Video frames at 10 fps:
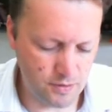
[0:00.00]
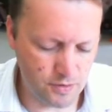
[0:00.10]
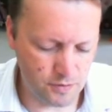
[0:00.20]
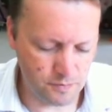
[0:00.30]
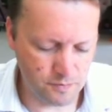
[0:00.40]

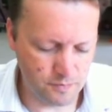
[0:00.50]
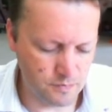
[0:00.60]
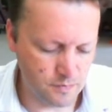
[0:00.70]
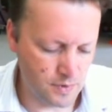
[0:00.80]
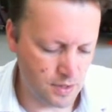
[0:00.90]
So
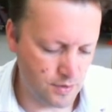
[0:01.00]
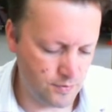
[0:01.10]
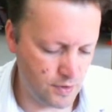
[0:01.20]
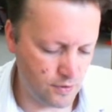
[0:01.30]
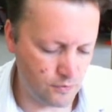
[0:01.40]

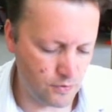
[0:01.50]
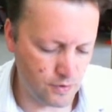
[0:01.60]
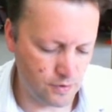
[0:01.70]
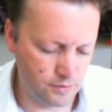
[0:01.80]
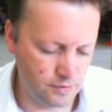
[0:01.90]
even though
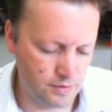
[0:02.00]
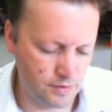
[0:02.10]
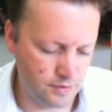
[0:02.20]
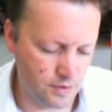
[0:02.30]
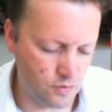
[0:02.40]

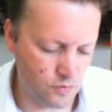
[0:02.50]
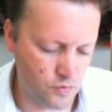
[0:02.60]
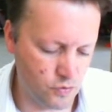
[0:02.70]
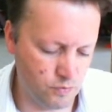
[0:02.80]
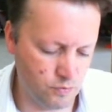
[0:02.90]
they're not
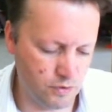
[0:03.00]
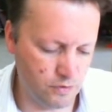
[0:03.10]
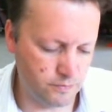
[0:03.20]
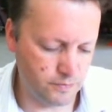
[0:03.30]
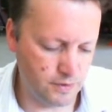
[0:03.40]

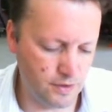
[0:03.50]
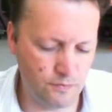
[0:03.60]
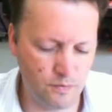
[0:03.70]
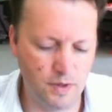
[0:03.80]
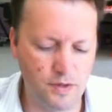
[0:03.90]
suitable in
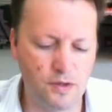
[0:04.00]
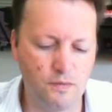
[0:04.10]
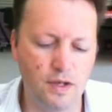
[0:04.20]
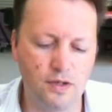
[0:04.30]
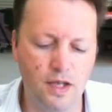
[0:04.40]
different ones, so we
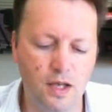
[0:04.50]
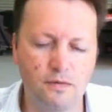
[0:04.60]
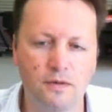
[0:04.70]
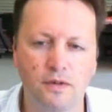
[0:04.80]
actually have